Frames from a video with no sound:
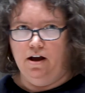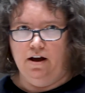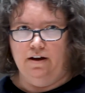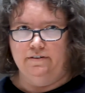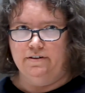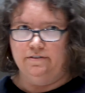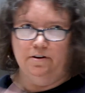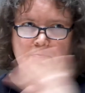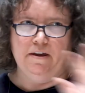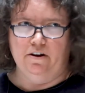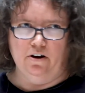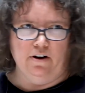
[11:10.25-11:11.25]
doesn't
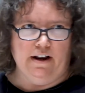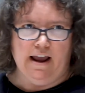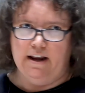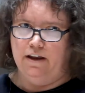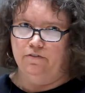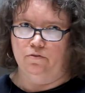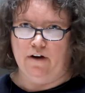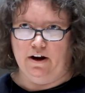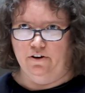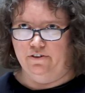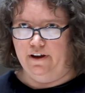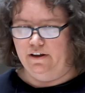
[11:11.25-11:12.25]
appear in any of the
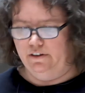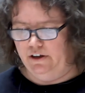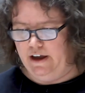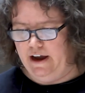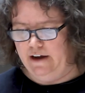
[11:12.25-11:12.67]
records I could look